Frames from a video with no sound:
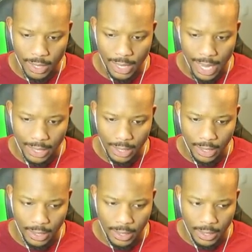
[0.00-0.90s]
way to the
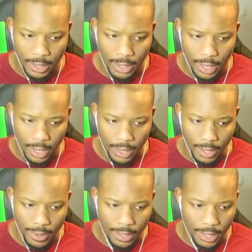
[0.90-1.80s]
exit. Uh,
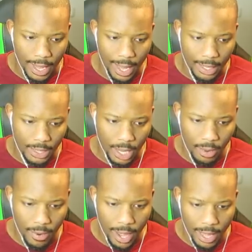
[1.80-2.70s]
there is an
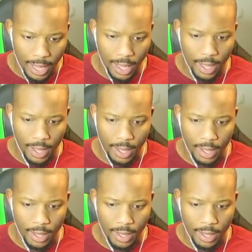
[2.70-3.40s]
exit right here.